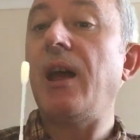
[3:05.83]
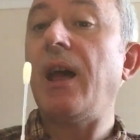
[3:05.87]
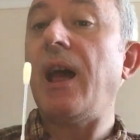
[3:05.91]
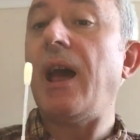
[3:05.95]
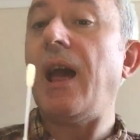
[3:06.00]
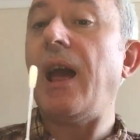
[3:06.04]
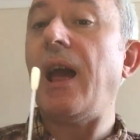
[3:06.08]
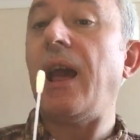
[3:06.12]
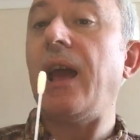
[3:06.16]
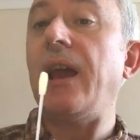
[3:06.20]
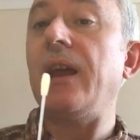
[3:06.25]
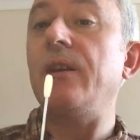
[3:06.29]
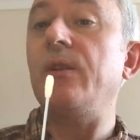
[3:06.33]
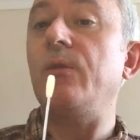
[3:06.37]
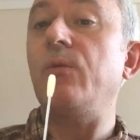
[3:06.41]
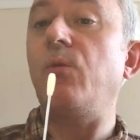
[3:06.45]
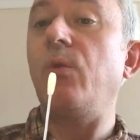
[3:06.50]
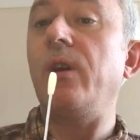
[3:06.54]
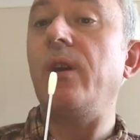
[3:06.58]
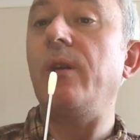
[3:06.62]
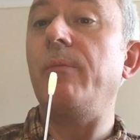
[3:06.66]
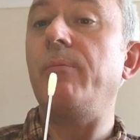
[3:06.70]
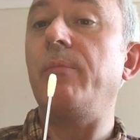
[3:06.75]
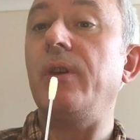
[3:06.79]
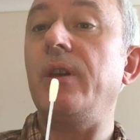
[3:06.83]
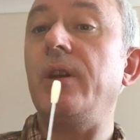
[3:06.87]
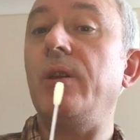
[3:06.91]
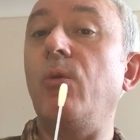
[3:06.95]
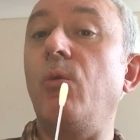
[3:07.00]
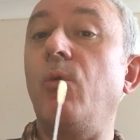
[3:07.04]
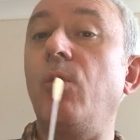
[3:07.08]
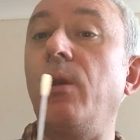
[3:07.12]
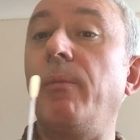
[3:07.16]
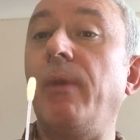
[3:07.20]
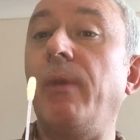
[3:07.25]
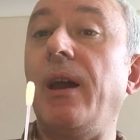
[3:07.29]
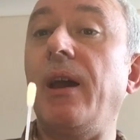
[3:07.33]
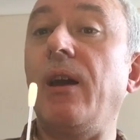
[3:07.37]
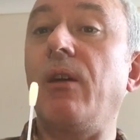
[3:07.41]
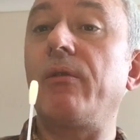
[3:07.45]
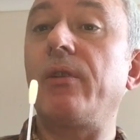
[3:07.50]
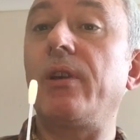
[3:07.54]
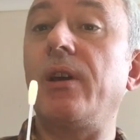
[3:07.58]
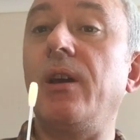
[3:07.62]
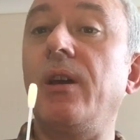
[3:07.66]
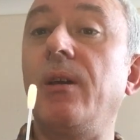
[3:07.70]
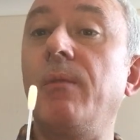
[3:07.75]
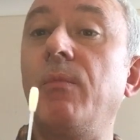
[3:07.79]
and we'd be all about
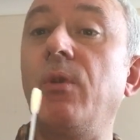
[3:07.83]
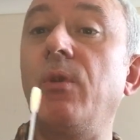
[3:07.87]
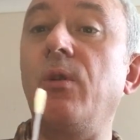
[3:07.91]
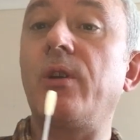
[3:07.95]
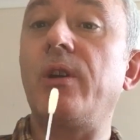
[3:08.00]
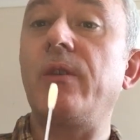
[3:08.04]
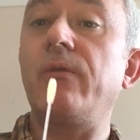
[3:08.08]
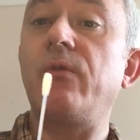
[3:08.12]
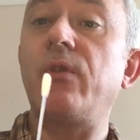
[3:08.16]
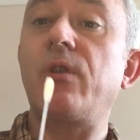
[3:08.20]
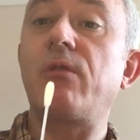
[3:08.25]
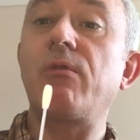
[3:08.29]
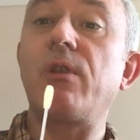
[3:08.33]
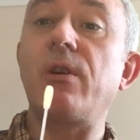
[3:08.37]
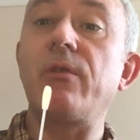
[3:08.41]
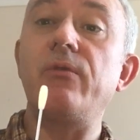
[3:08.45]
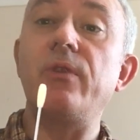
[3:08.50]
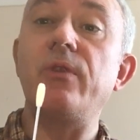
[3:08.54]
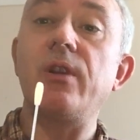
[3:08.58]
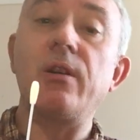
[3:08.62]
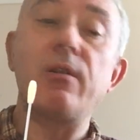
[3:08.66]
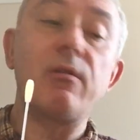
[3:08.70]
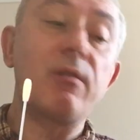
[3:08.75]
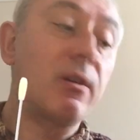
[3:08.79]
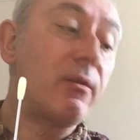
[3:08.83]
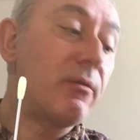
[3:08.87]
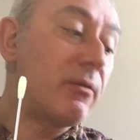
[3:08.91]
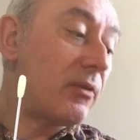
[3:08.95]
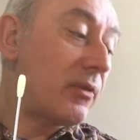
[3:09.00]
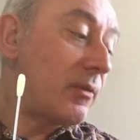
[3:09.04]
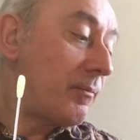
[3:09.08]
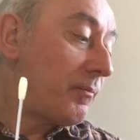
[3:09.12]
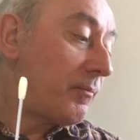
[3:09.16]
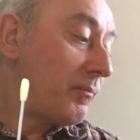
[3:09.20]
looking for growth, no growth.